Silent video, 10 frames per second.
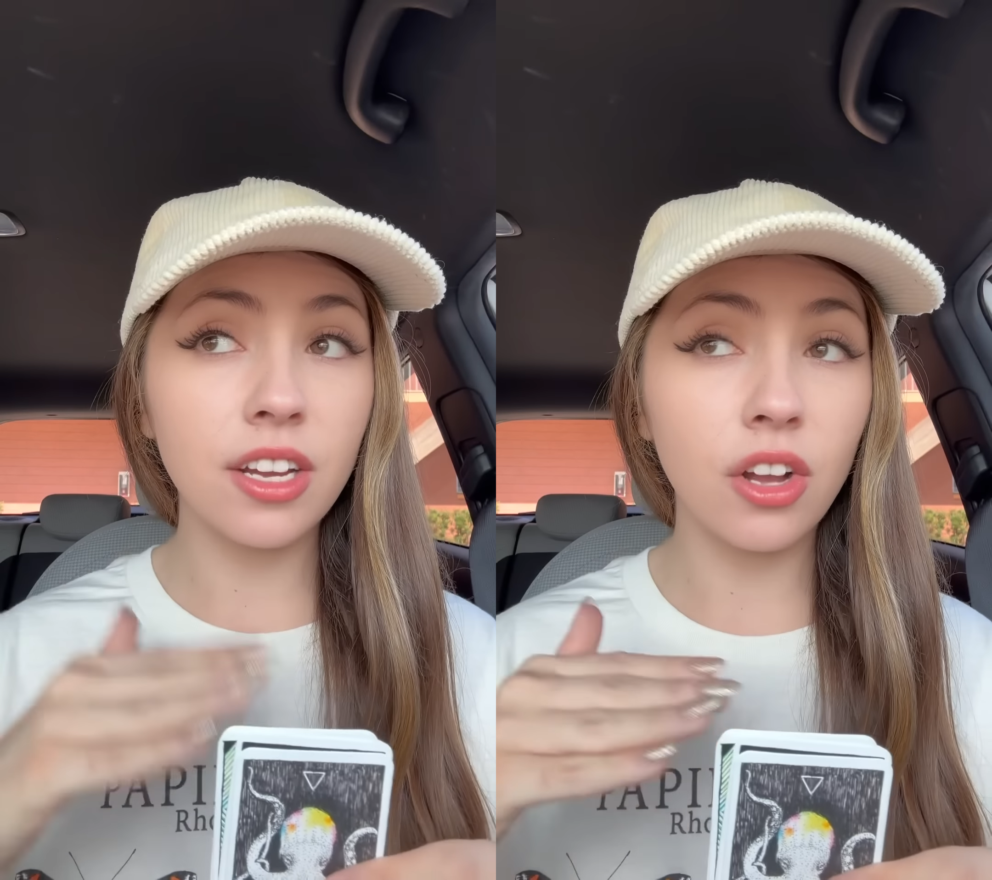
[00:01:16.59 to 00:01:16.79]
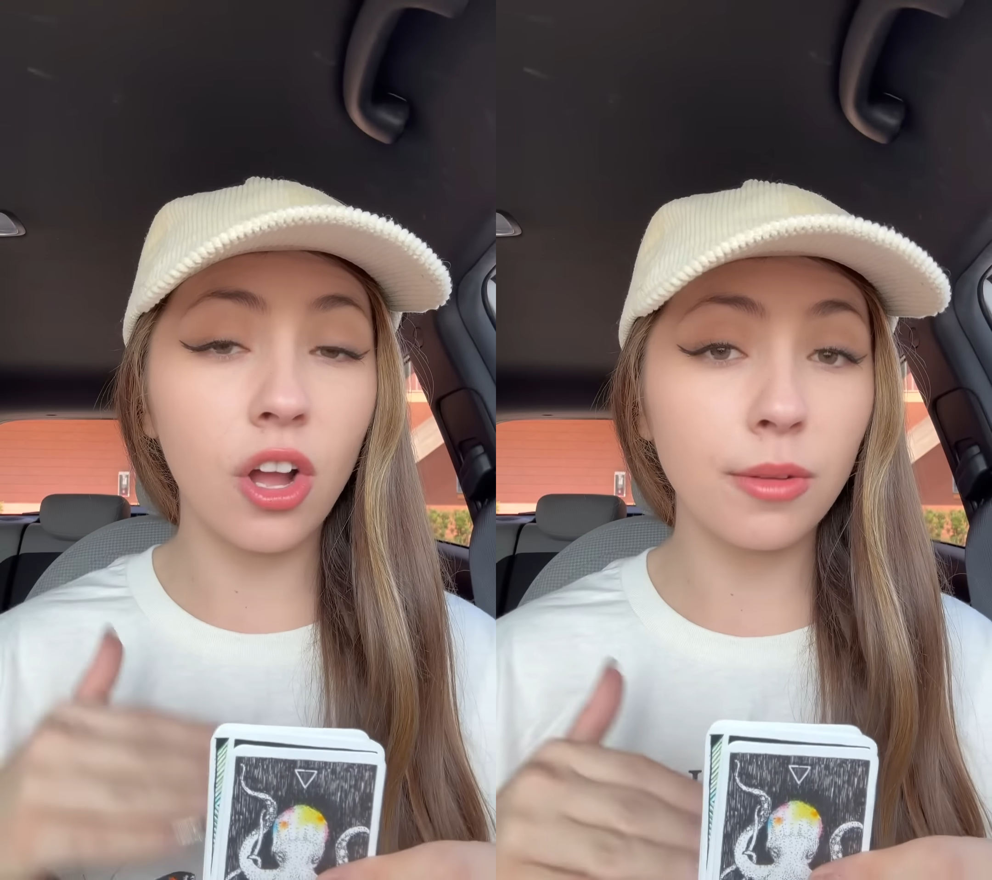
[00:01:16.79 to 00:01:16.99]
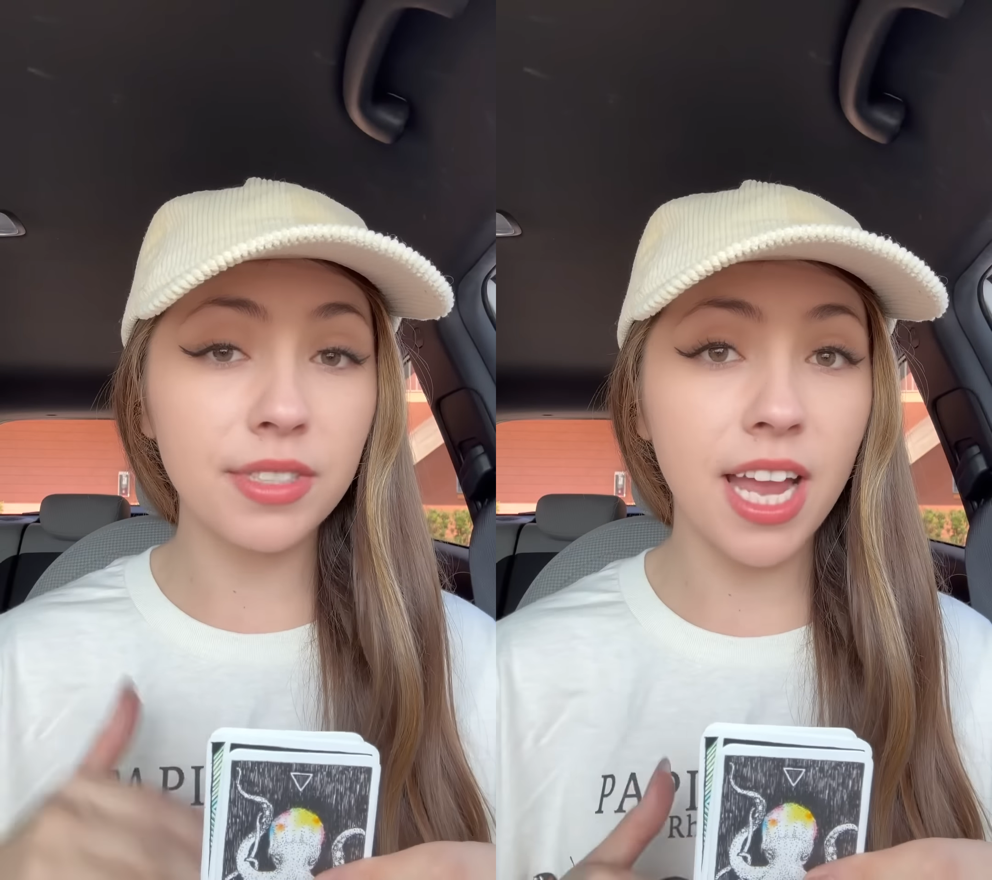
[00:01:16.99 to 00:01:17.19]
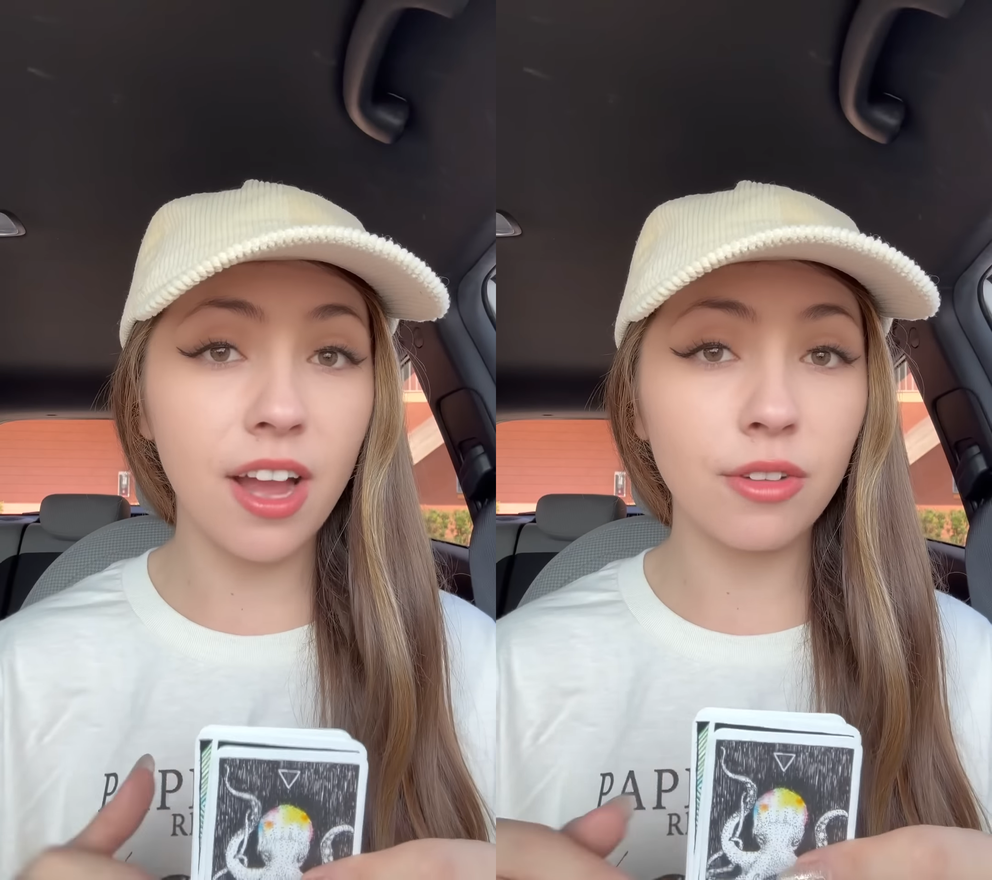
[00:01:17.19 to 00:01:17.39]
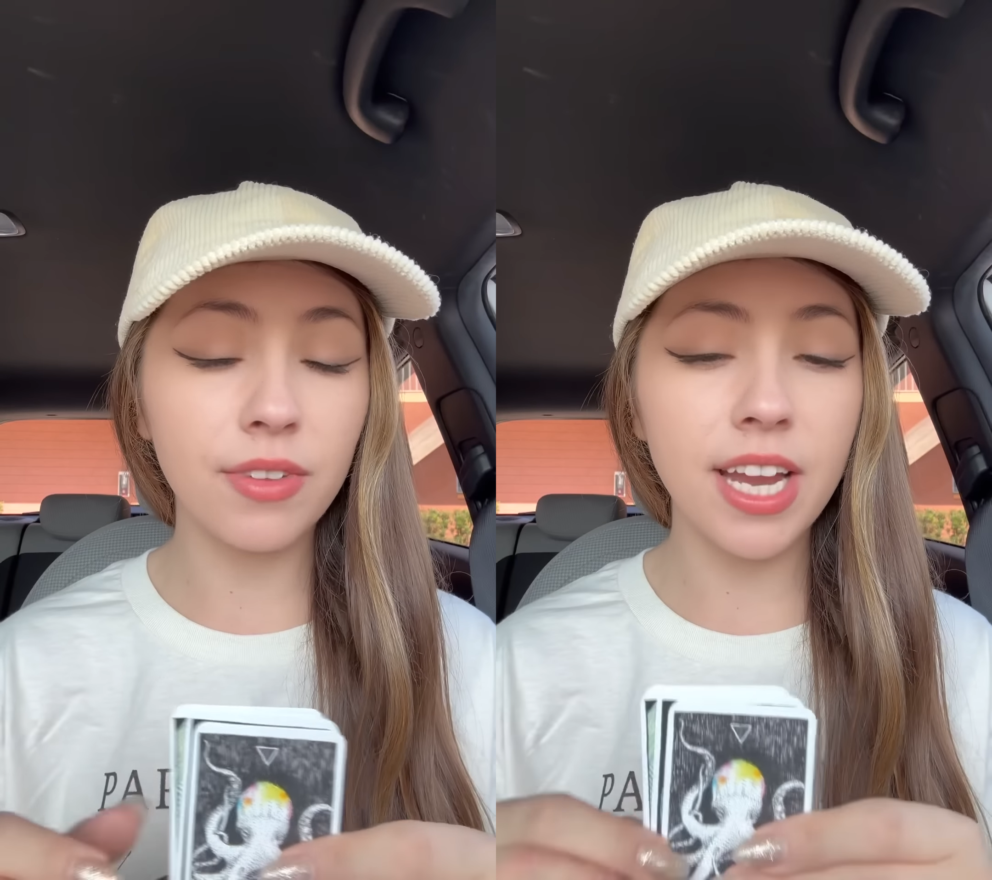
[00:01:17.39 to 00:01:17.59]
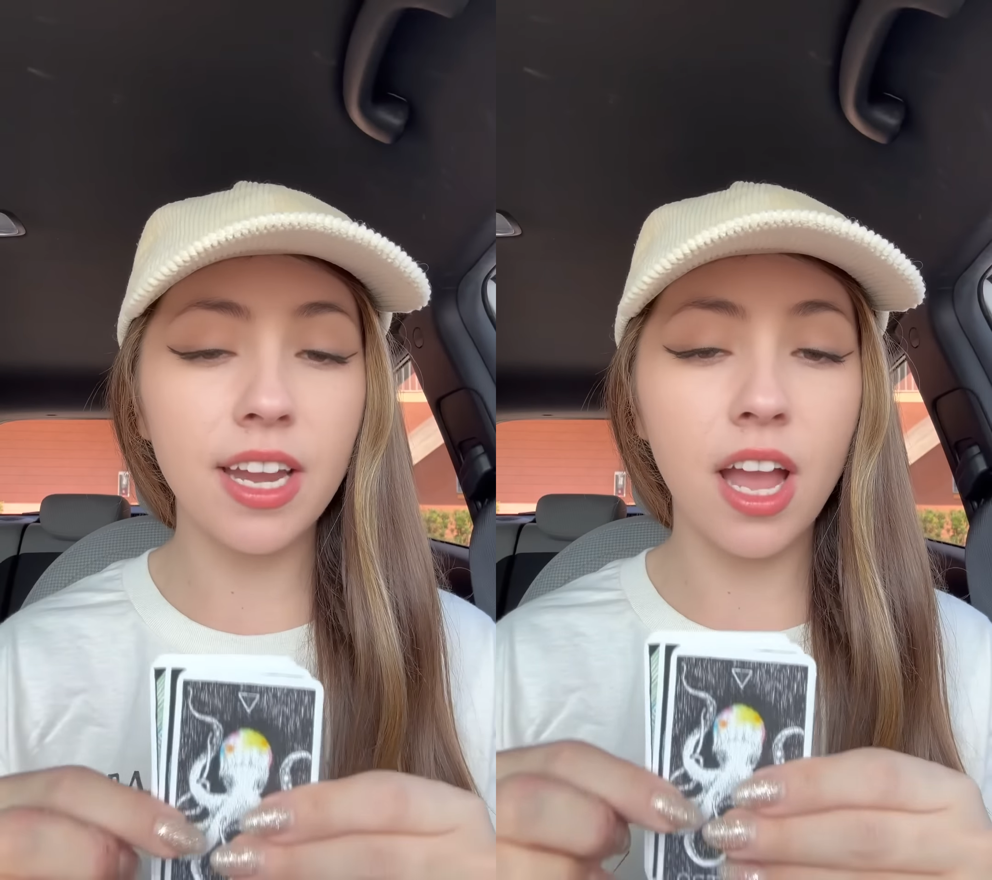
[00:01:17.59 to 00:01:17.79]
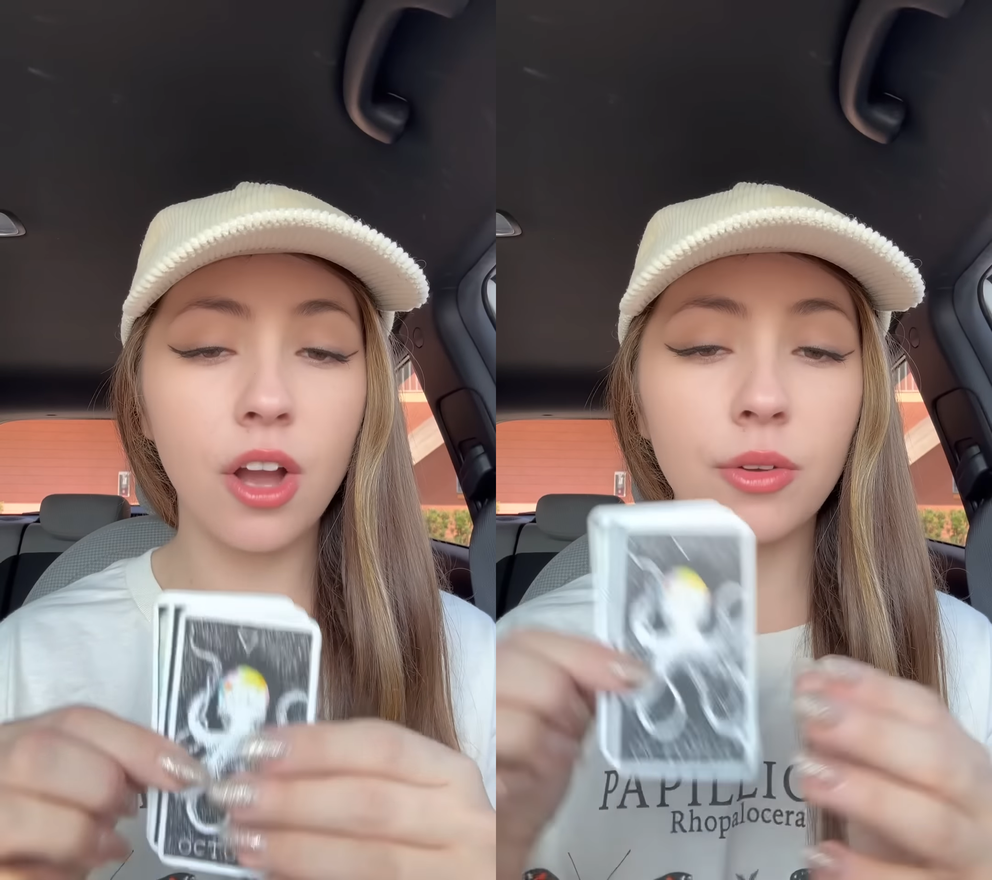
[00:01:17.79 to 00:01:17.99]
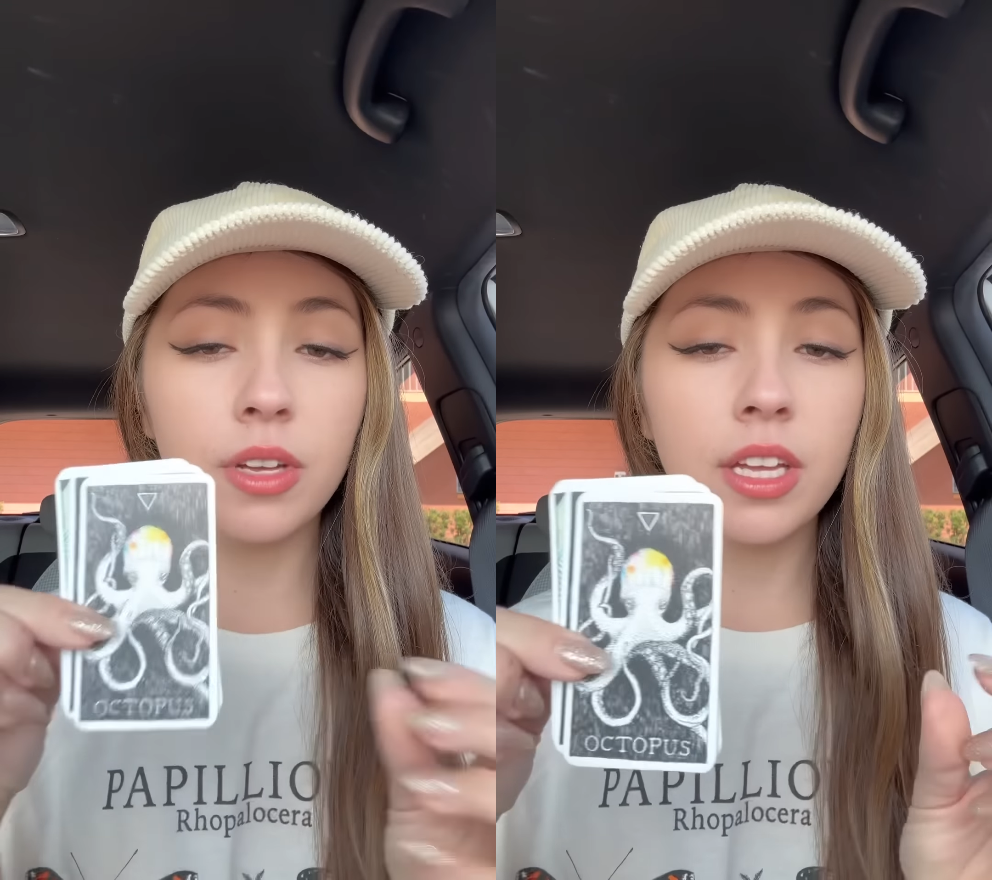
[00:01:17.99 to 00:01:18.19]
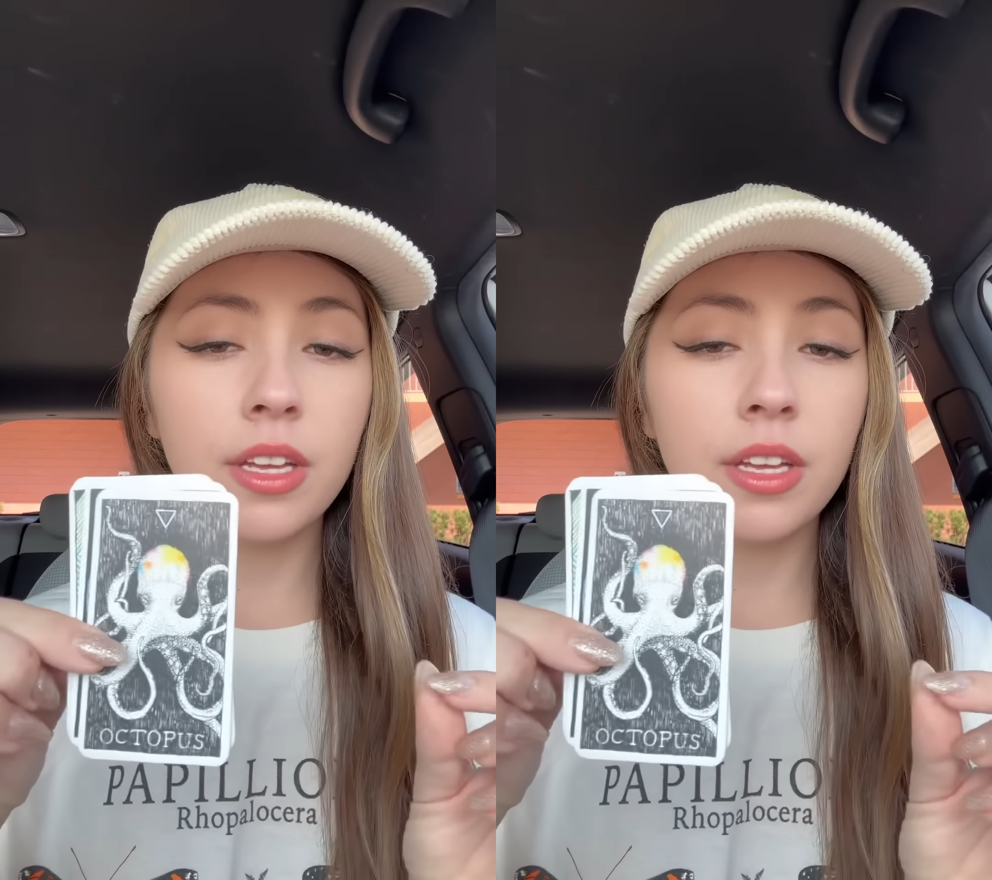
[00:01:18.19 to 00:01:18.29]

to calm down right now.